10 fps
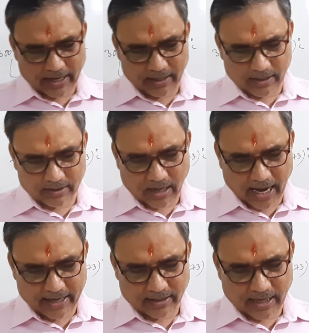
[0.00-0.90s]
is
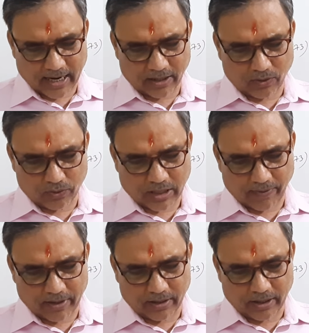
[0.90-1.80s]
ice at
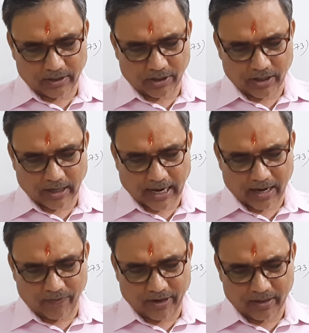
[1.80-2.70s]
273
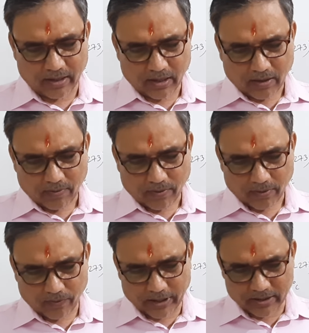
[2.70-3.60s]
Kelvin?
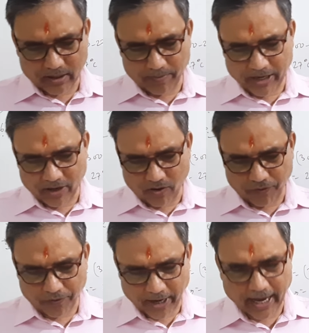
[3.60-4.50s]
What is the meaning
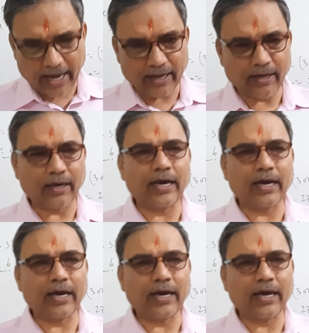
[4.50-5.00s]
of K? K